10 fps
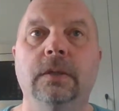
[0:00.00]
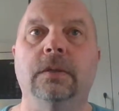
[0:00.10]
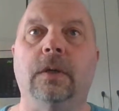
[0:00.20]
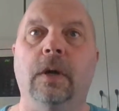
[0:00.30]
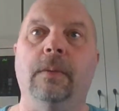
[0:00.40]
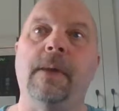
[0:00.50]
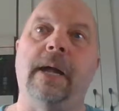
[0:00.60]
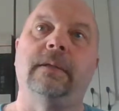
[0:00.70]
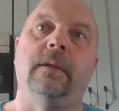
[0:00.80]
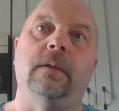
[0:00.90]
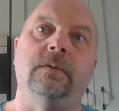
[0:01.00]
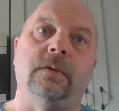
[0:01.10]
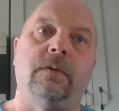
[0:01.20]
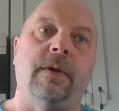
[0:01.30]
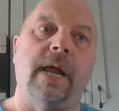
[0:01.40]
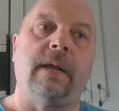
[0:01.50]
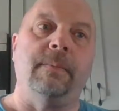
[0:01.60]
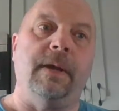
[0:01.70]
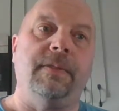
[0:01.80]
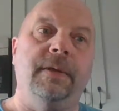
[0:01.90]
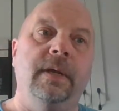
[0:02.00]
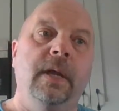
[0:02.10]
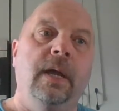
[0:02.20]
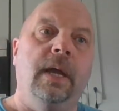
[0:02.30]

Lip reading: So going back to the Socratic method,